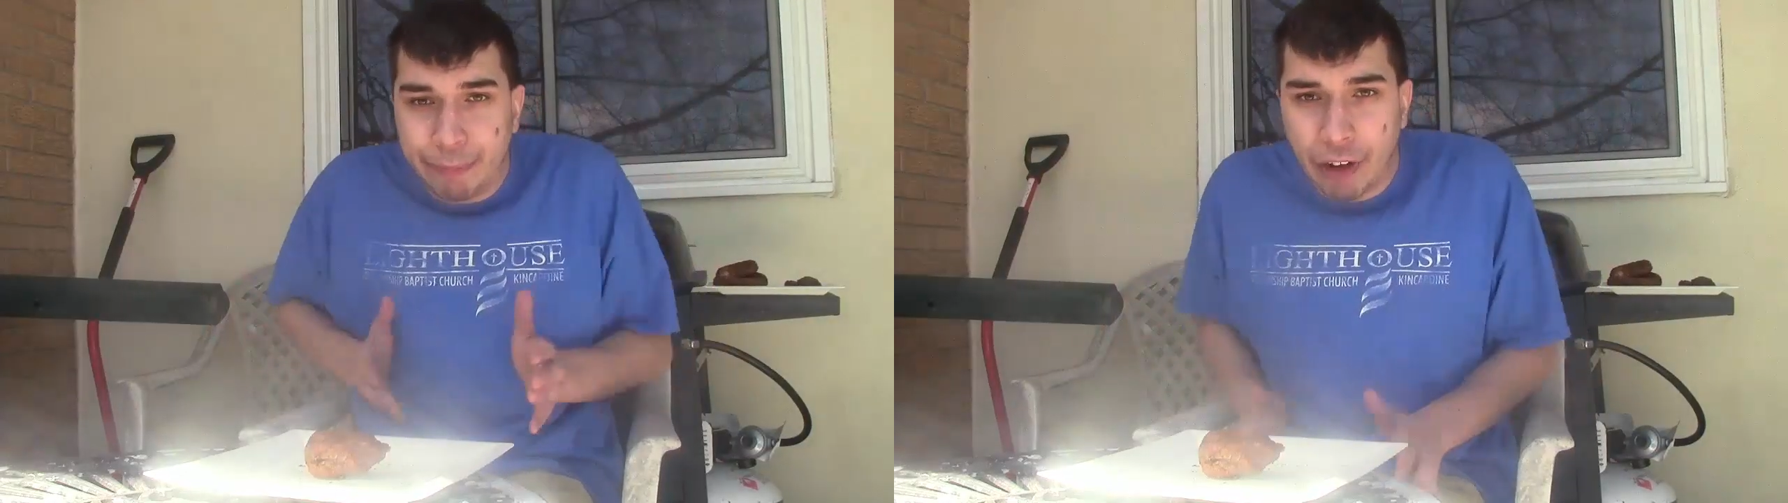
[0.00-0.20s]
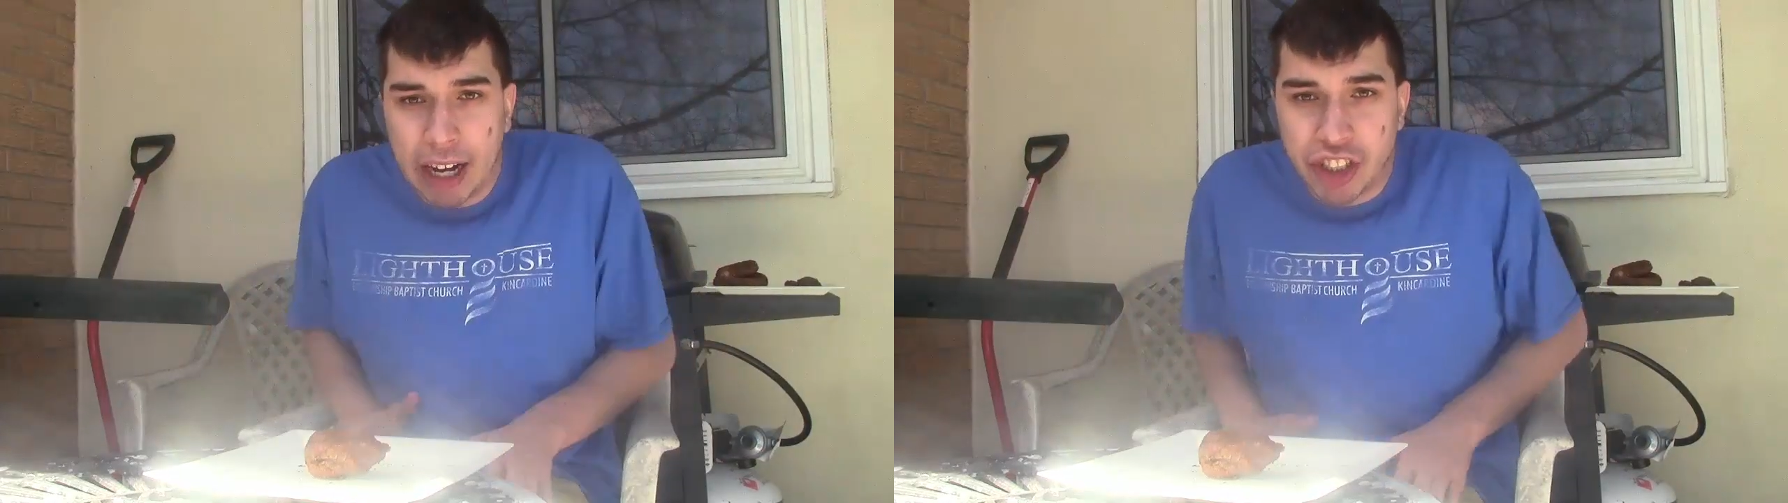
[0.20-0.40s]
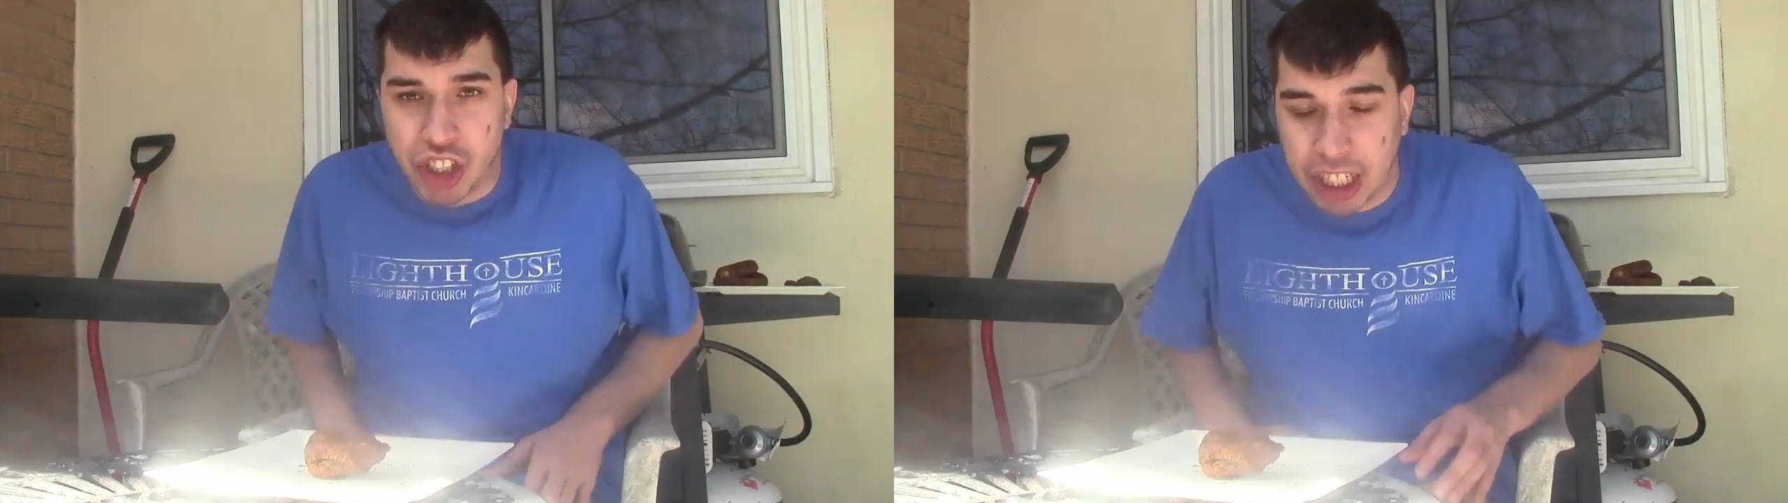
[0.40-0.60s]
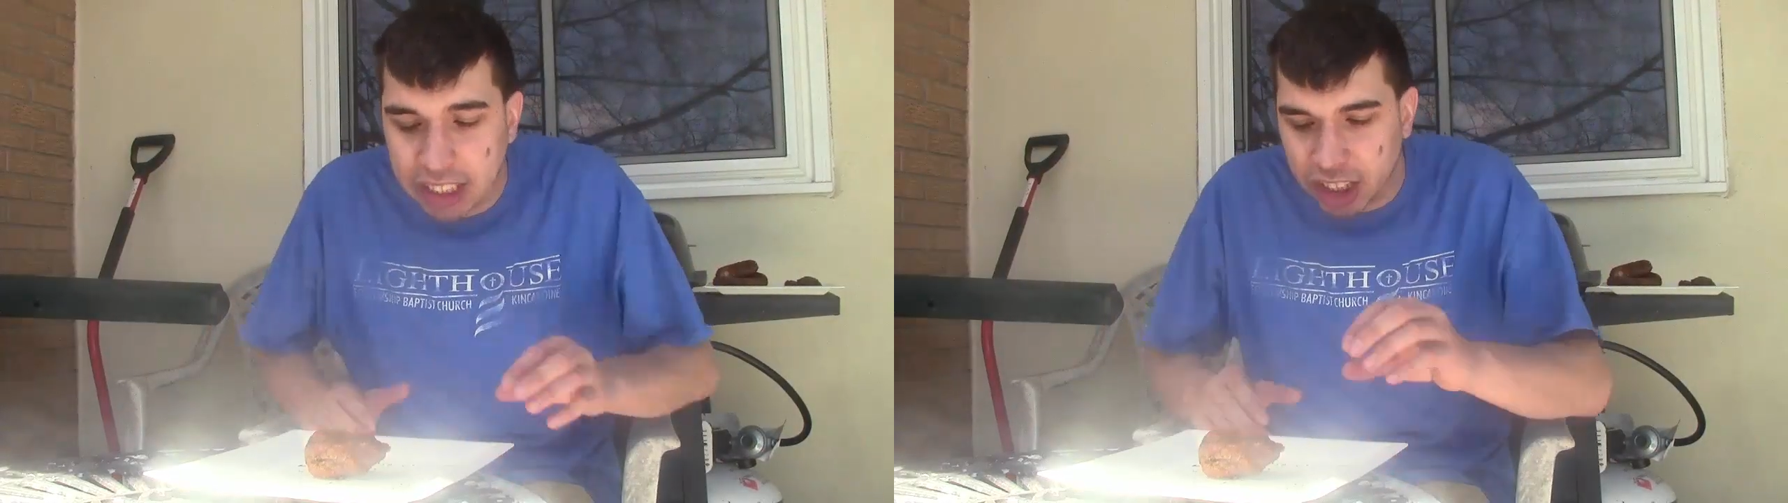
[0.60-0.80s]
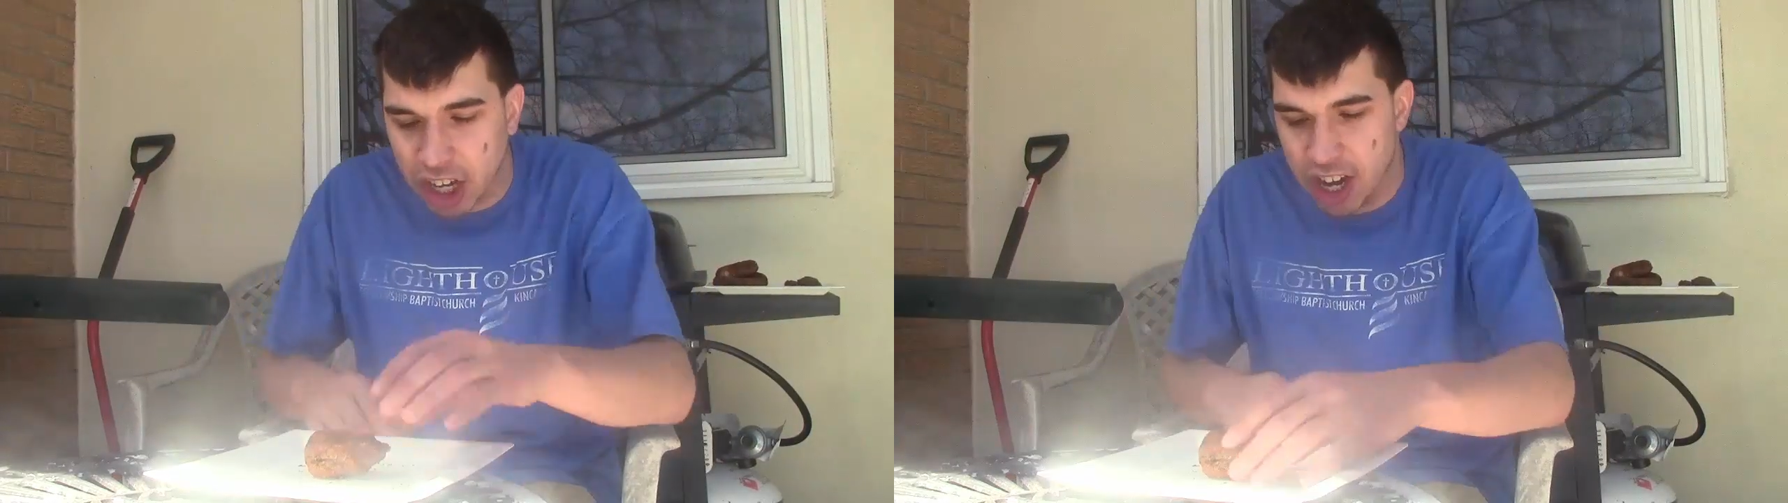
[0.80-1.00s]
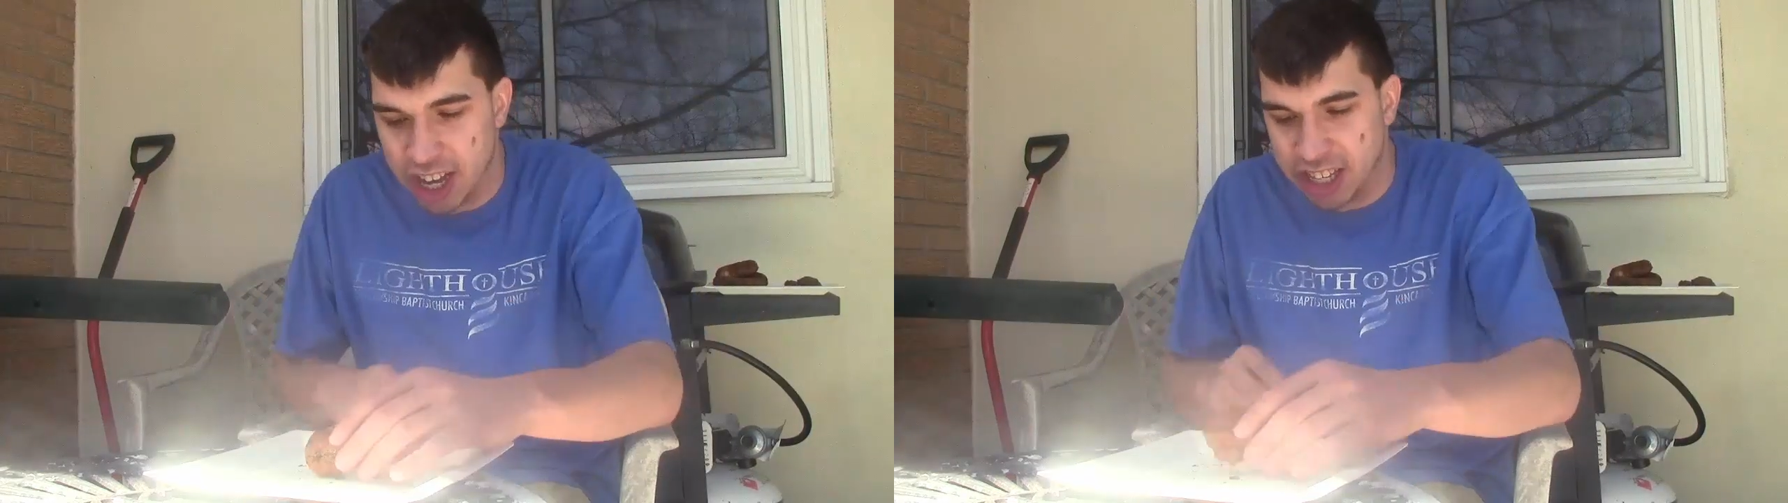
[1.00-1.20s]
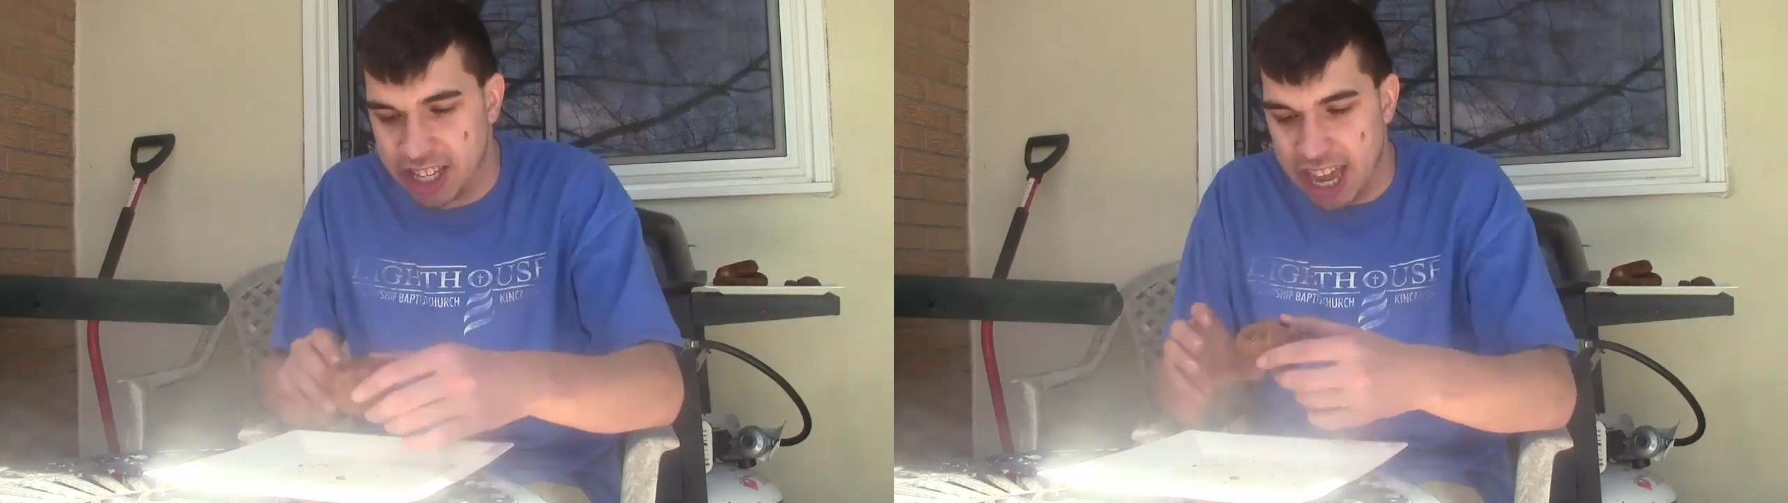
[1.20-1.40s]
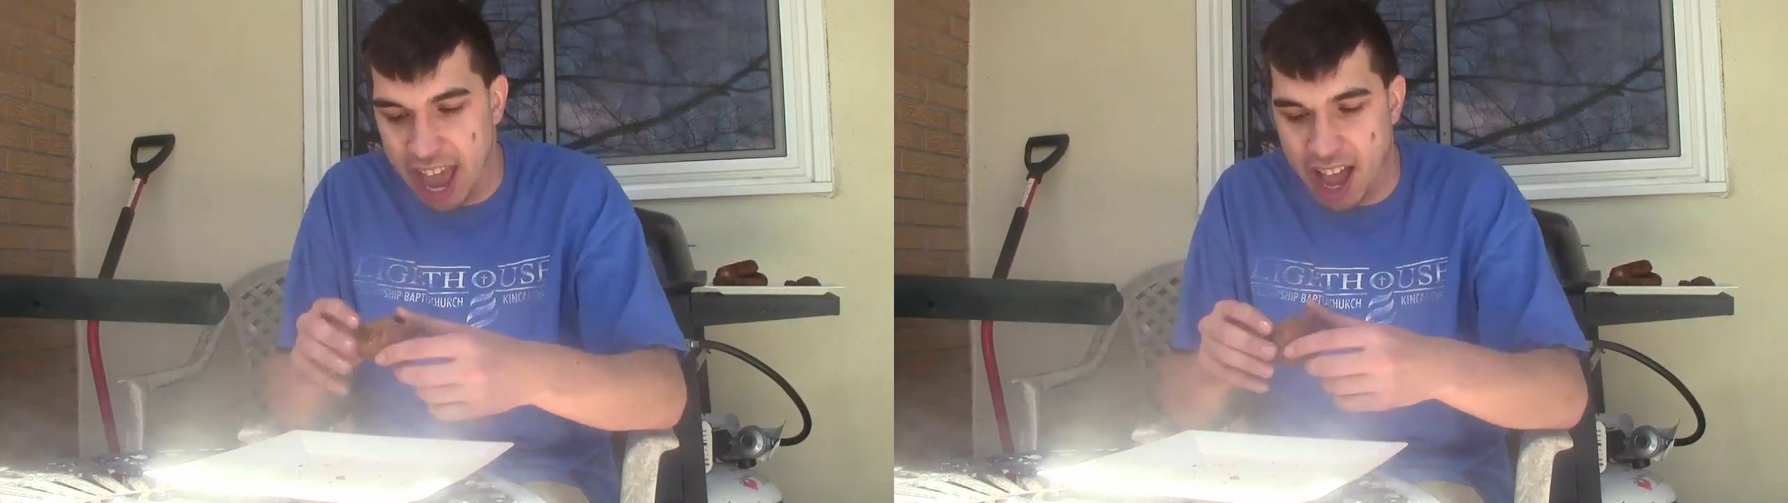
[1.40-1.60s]
fried cheese
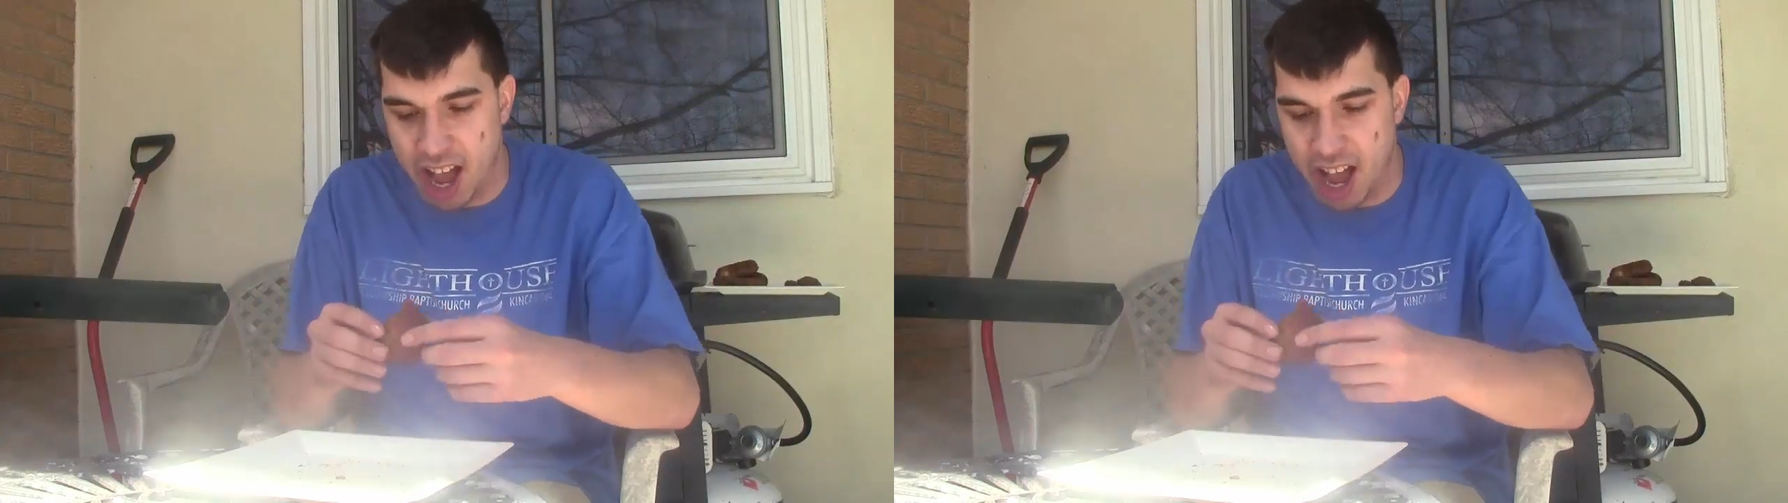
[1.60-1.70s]
curds. Yeah,